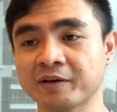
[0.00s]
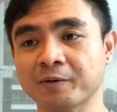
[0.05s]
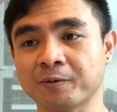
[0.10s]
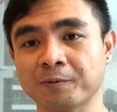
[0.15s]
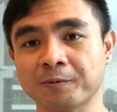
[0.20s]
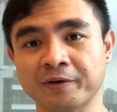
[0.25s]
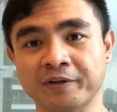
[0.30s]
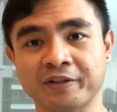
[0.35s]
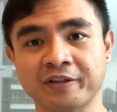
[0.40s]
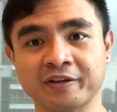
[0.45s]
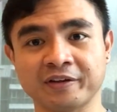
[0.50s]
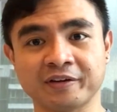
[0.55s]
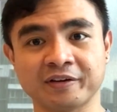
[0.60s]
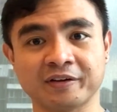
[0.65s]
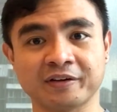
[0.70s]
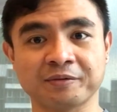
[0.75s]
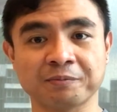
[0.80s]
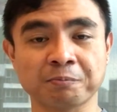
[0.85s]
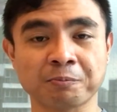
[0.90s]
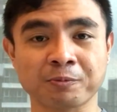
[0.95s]

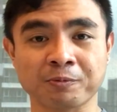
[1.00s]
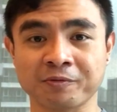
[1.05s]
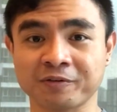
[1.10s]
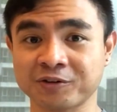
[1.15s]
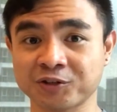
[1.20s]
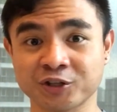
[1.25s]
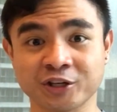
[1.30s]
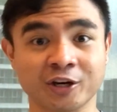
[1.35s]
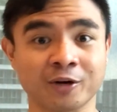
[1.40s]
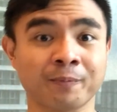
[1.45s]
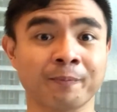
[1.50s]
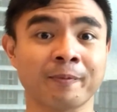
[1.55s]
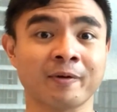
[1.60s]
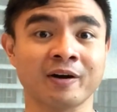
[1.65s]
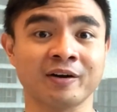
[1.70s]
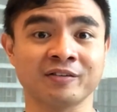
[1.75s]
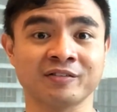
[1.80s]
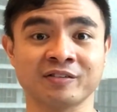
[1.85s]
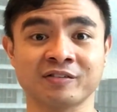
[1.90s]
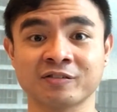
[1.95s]
whether share
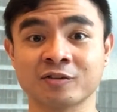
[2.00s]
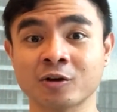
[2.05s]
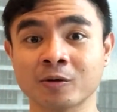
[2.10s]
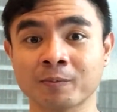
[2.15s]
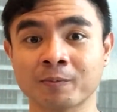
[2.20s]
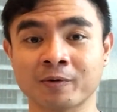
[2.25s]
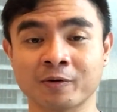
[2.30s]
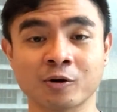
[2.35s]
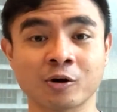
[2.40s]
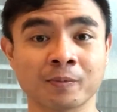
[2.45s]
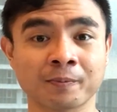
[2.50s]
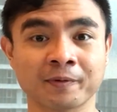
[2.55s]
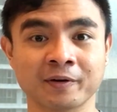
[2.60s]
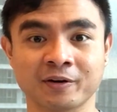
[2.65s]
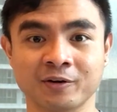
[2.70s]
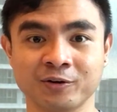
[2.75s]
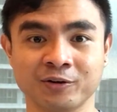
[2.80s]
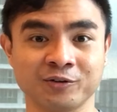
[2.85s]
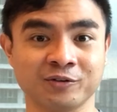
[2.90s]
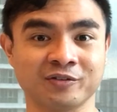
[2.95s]
prices,
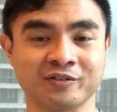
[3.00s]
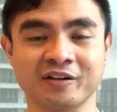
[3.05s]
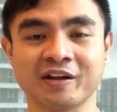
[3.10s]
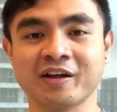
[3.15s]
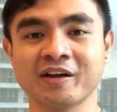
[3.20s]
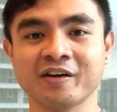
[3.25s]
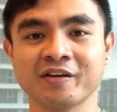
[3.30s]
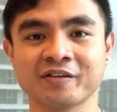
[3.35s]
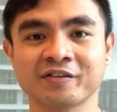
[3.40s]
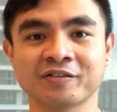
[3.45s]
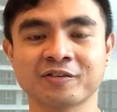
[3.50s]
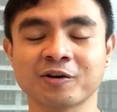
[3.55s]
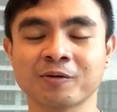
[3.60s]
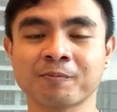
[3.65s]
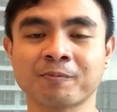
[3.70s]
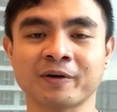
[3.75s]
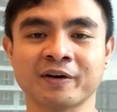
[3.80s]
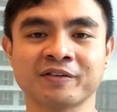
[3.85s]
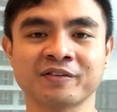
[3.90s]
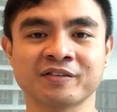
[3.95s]
corporate news,
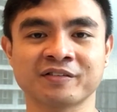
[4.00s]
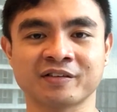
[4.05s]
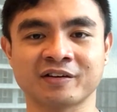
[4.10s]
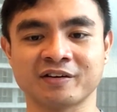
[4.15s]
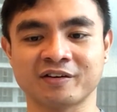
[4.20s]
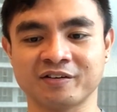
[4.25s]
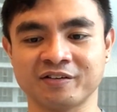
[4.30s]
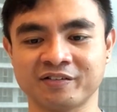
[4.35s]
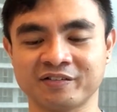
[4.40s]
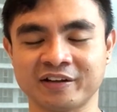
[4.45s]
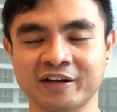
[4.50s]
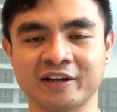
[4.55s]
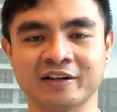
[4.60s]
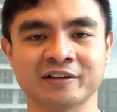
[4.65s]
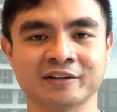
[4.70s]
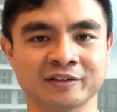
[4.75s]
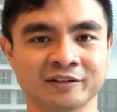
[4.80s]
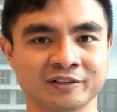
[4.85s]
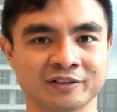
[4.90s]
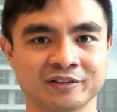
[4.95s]
stock prices are
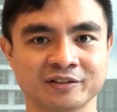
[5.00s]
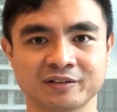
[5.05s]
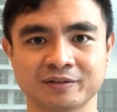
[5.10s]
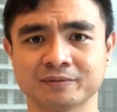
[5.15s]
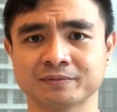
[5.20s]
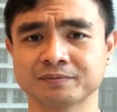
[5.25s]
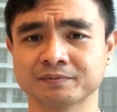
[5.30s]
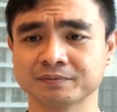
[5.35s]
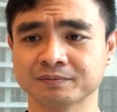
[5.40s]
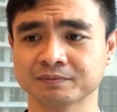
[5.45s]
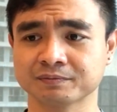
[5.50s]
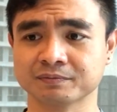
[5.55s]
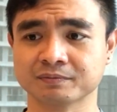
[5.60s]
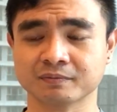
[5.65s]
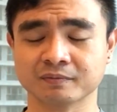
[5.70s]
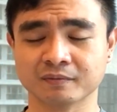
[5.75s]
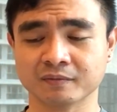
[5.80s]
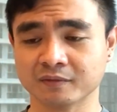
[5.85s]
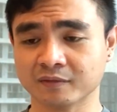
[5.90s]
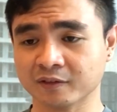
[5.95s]
stagnant.
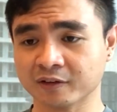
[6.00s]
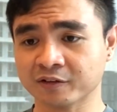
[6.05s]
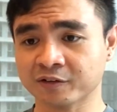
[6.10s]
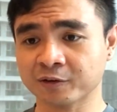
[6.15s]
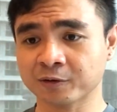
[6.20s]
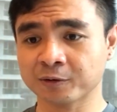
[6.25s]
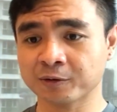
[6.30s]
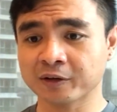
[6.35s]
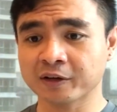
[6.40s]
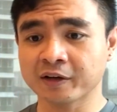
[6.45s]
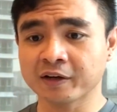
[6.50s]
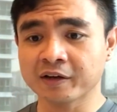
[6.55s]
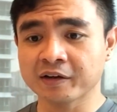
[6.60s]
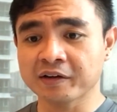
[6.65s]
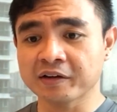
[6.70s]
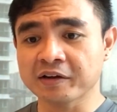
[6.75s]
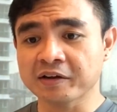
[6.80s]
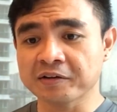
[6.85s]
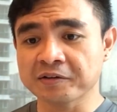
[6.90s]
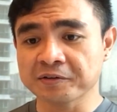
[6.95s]
So
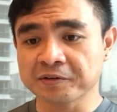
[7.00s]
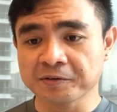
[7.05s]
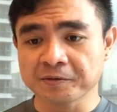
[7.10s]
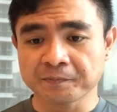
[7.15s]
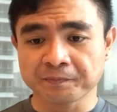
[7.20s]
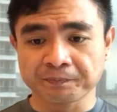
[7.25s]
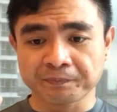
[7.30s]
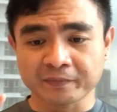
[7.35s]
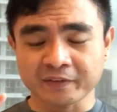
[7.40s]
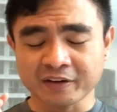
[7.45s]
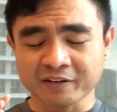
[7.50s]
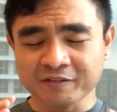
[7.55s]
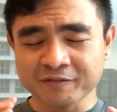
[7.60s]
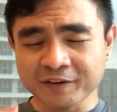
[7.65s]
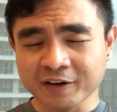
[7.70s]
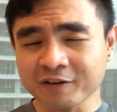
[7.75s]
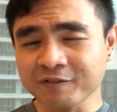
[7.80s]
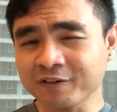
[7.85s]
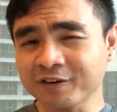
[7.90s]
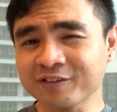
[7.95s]
it's
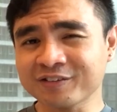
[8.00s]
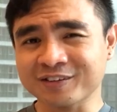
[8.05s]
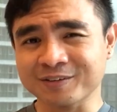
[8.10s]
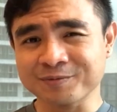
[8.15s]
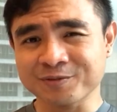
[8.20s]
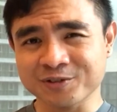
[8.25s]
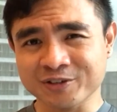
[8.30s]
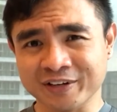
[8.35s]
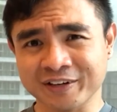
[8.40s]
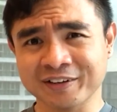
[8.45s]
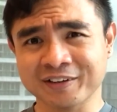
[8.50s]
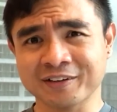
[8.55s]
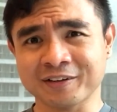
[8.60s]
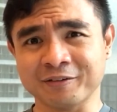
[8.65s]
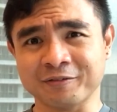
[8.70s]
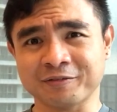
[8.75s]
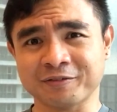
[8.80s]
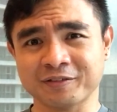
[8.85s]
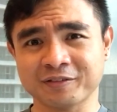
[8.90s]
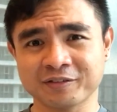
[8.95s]
very, very
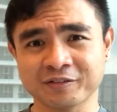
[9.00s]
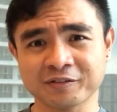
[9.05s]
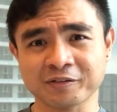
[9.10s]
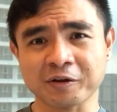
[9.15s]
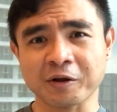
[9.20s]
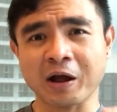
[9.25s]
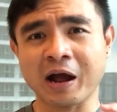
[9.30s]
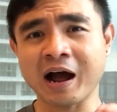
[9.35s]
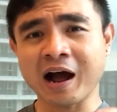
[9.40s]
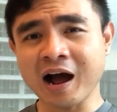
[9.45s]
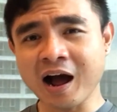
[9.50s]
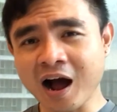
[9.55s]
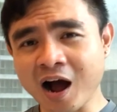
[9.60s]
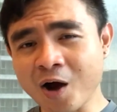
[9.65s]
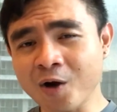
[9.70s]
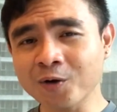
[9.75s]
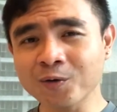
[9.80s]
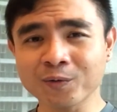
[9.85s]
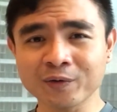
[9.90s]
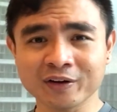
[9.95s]
subjective.
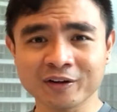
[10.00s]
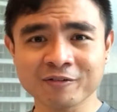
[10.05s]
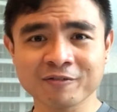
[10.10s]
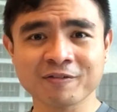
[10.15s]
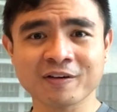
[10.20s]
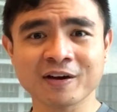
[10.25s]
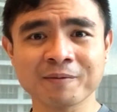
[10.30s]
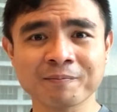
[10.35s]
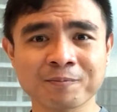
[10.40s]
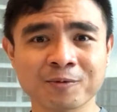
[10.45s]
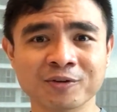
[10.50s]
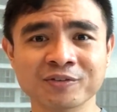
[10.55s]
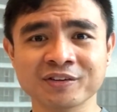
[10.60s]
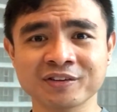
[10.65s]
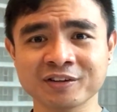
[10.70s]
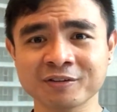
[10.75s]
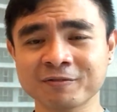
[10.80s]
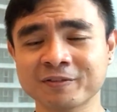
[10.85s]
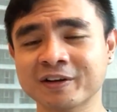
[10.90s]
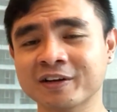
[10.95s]
How do we define
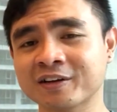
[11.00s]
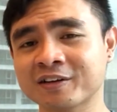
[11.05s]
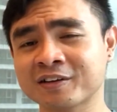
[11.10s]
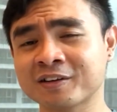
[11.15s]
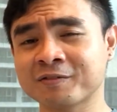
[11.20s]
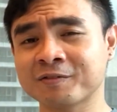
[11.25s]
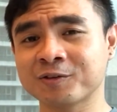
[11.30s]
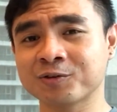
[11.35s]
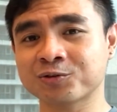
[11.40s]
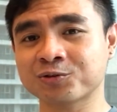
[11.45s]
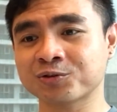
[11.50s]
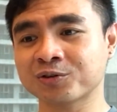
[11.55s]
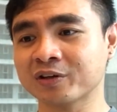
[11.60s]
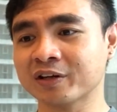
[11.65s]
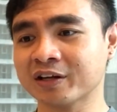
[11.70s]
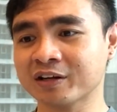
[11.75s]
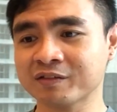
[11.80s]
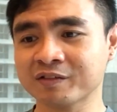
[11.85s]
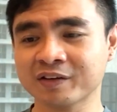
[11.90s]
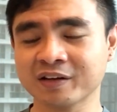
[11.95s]
positive, negative, neutral?
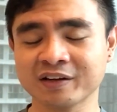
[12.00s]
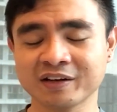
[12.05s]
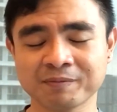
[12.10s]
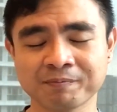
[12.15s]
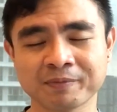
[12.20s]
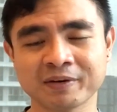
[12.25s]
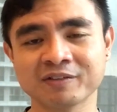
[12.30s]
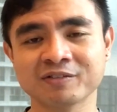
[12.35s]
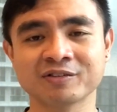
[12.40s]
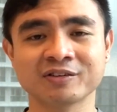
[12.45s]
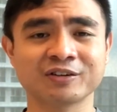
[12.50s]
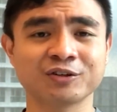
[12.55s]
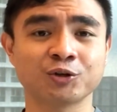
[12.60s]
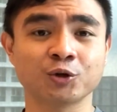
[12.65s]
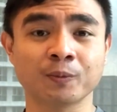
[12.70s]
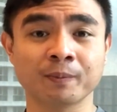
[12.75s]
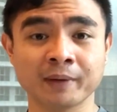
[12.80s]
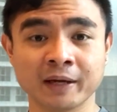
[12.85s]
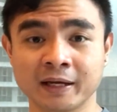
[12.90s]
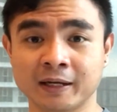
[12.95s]
At the end of the day, it depends on the
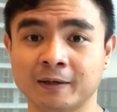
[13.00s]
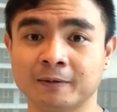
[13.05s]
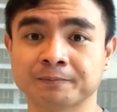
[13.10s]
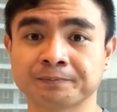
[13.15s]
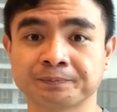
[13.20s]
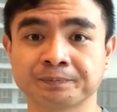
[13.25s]
domain.